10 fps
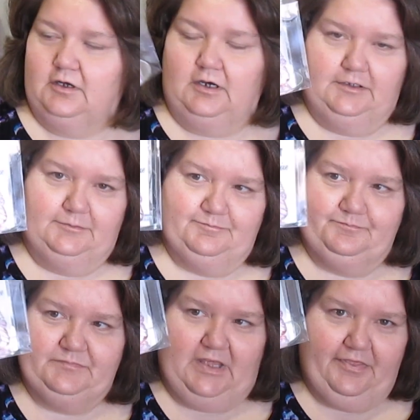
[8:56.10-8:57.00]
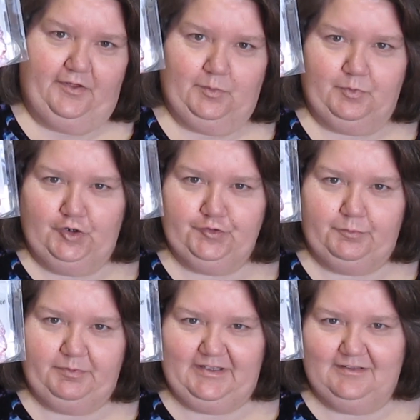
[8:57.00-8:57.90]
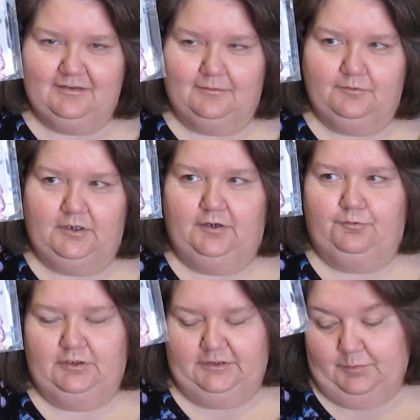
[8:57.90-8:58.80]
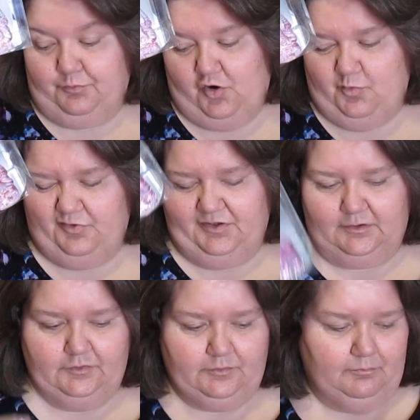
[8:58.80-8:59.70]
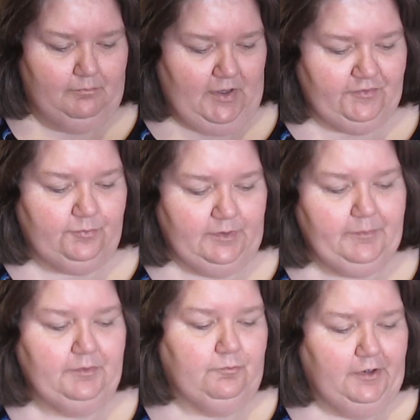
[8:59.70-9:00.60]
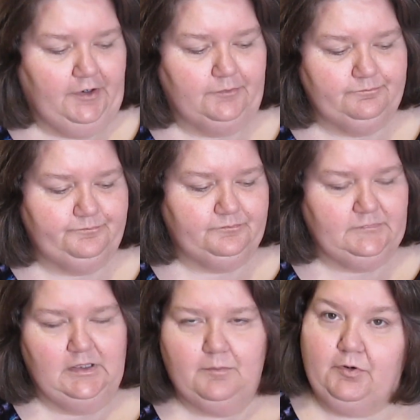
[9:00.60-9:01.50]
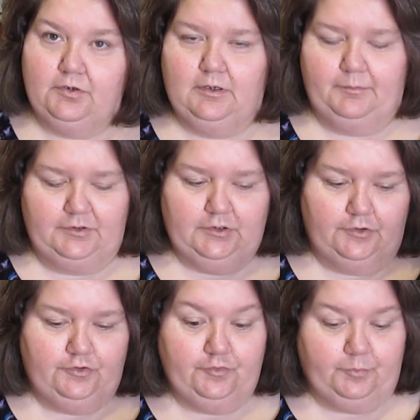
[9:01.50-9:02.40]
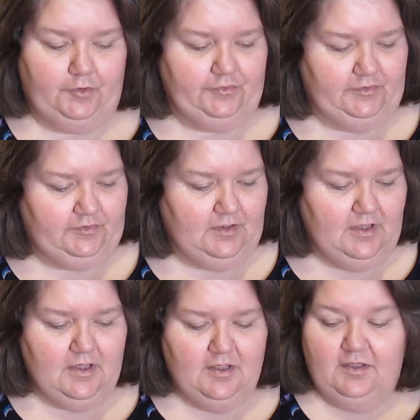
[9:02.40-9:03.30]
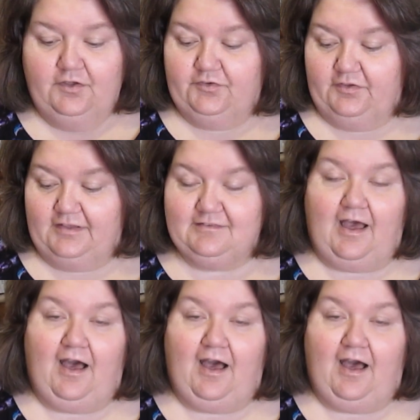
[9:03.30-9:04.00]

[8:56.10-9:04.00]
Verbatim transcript: I thought the purse would be really appropriate because most women wear, I mean, you know, use purses. So that's